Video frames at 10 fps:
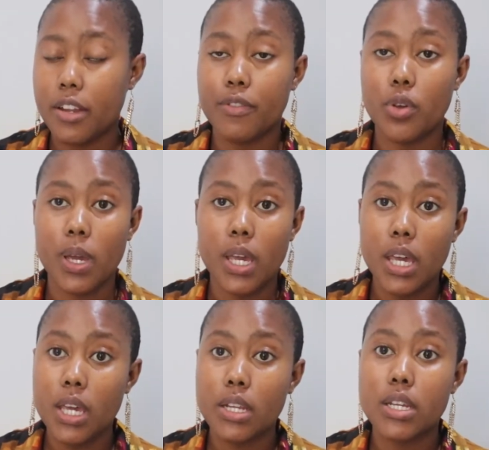If you're a
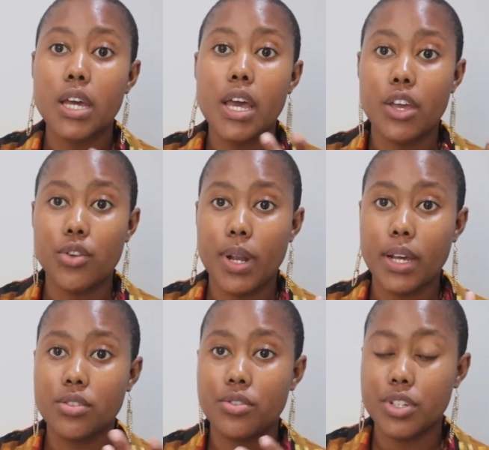kid and you
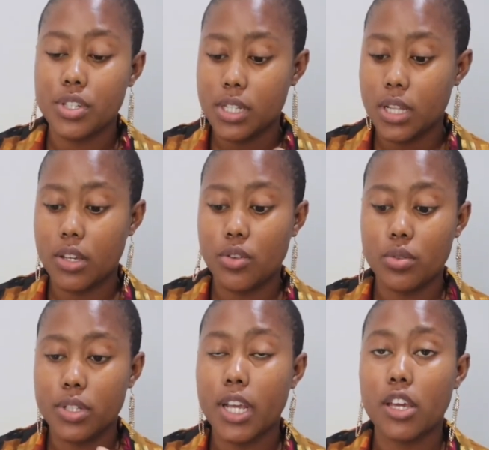like to register, then
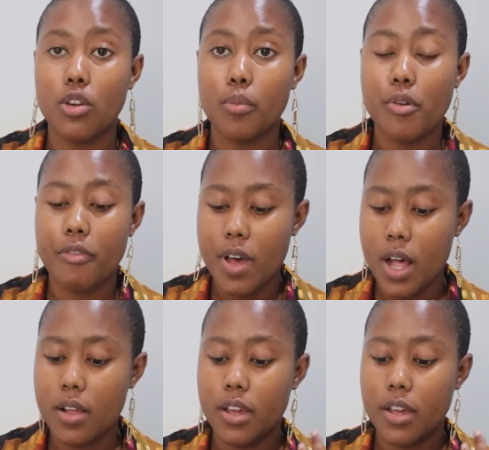you'll click your profile,